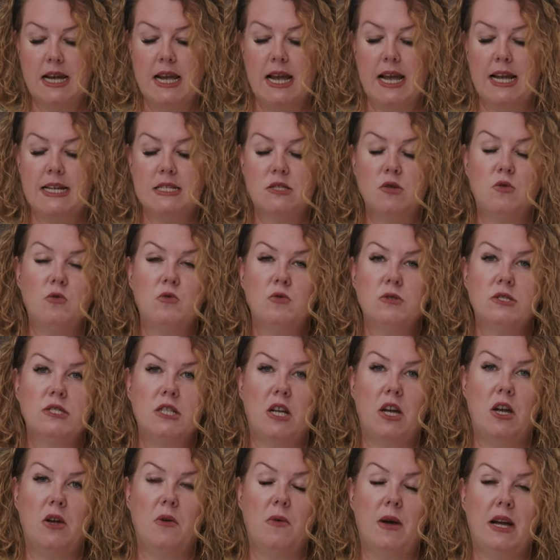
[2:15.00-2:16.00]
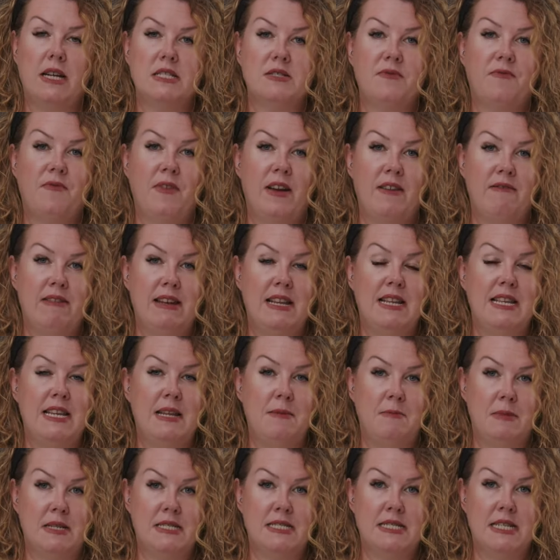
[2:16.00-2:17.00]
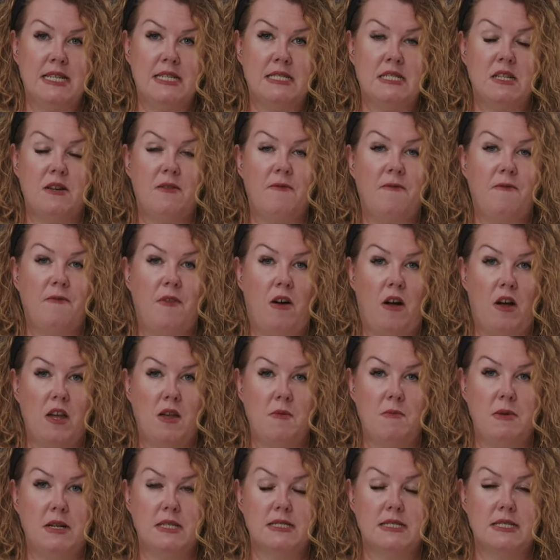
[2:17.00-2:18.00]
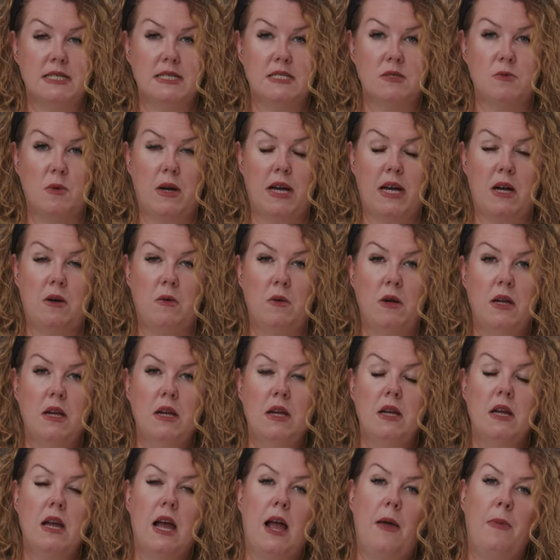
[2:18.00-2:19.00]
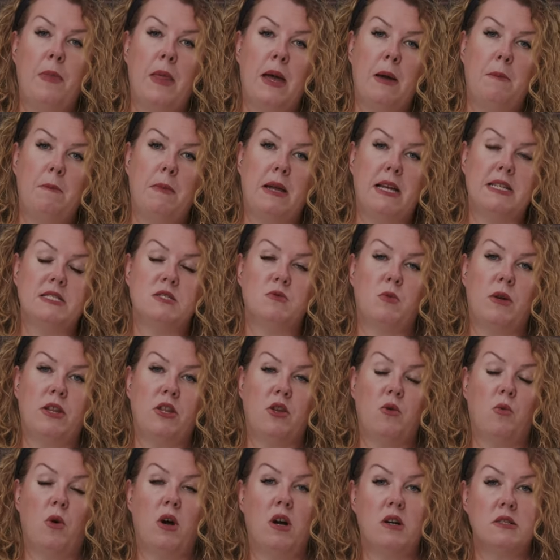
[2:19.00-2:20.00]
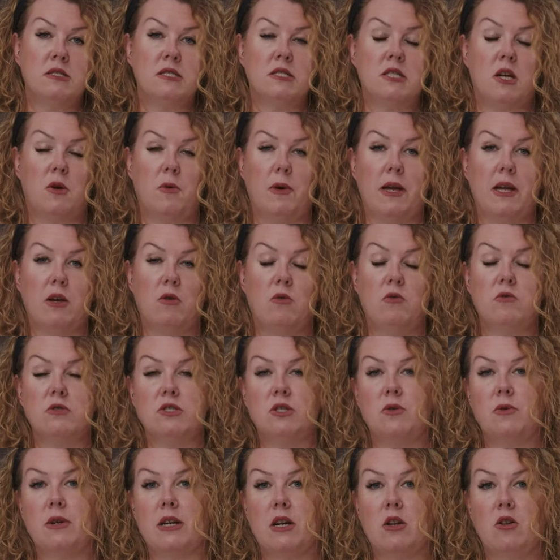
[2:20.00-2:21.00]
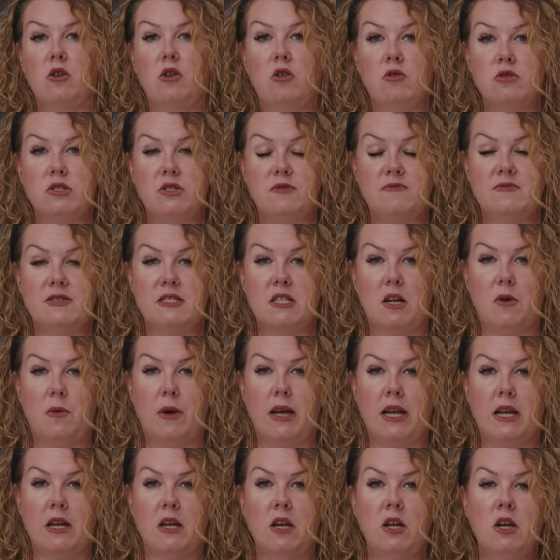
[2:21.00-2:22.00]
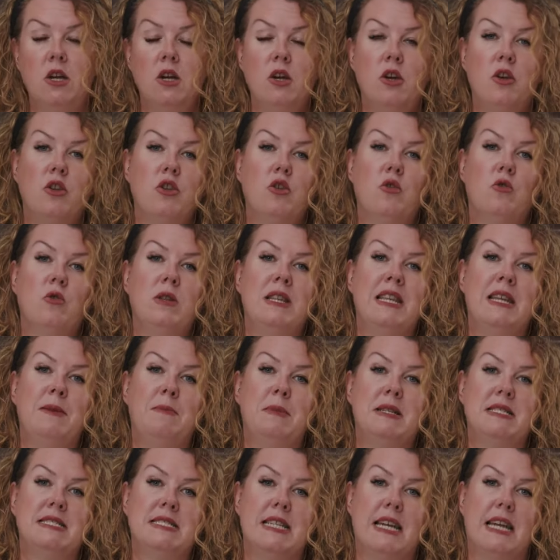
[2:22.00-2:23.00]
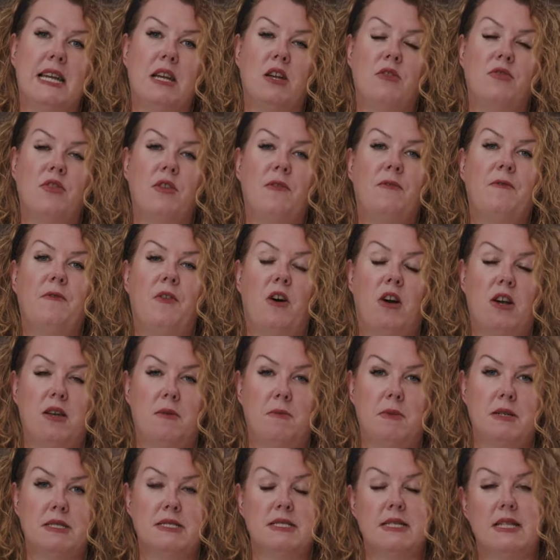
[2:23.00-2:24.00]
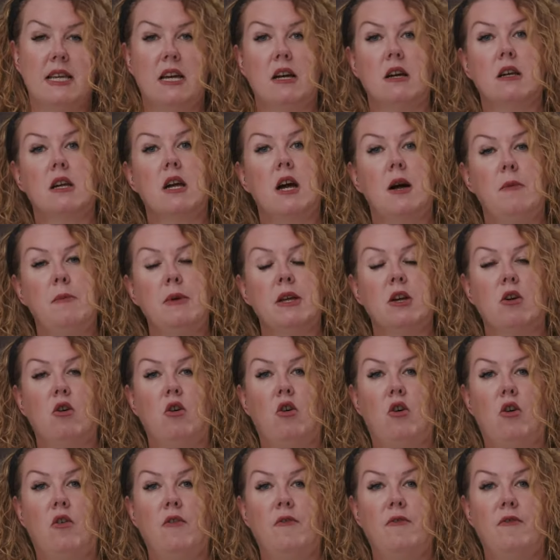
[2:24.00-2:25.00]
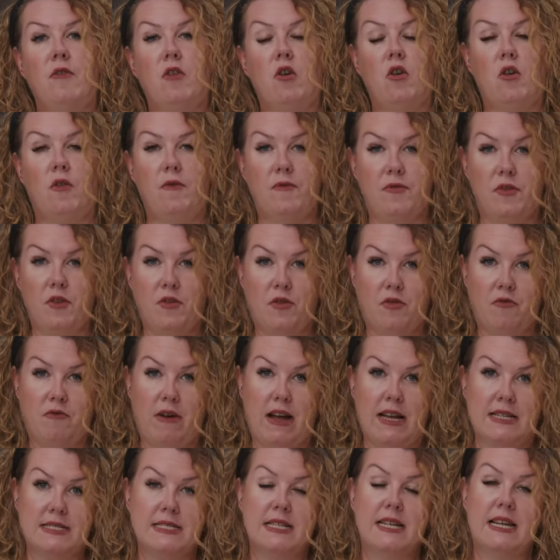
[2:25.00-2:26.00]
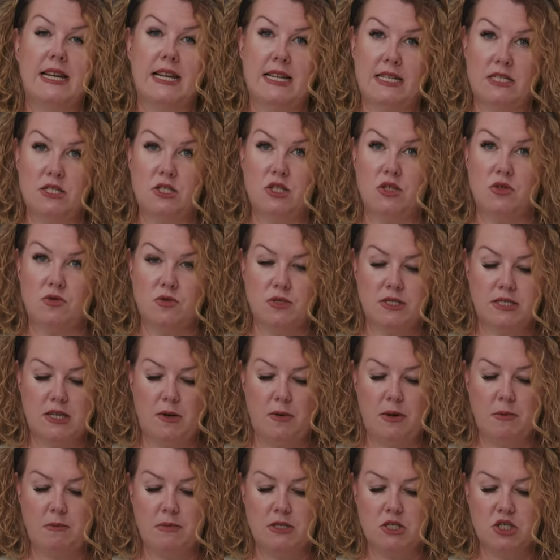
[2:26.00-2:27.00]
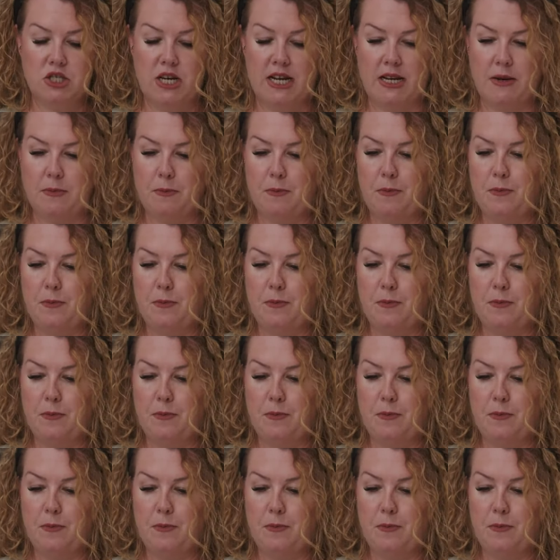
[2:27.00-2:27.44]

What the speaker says: It also has very limited fibres as well, and that means when you are sewing or doing a lot of sewing, you're limiting the fibres that are coming off of the thread into your sewing machine.